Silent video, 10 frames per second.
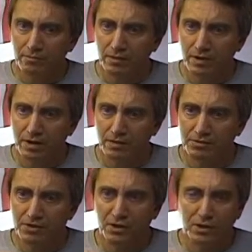Yeah,
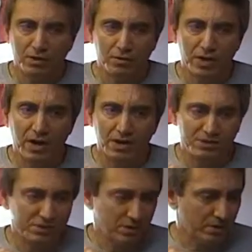sitting yeah. on their
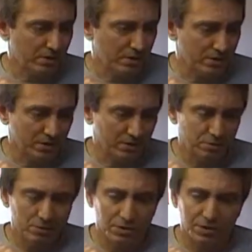ass, uh, yeah.
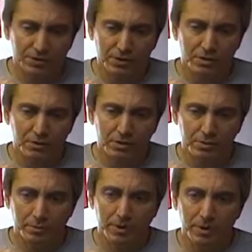doing nothing while
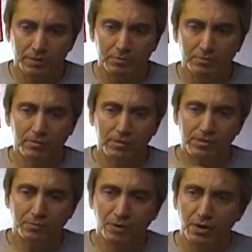the man is
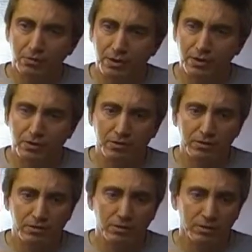the breadwinner.
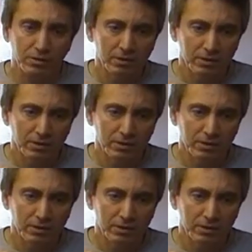And, yeah.